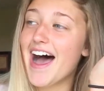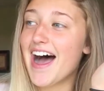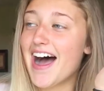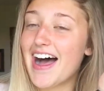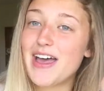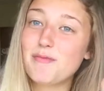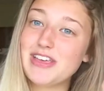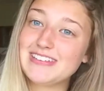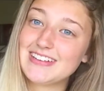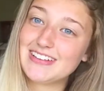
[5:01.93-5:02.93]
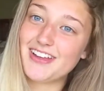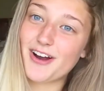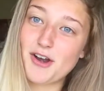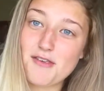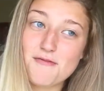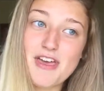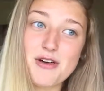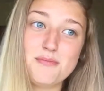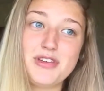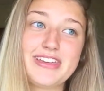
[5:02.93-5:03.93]
I basically already
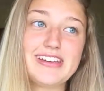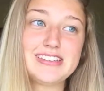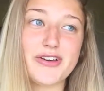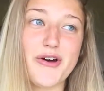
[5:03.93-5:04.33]
failed because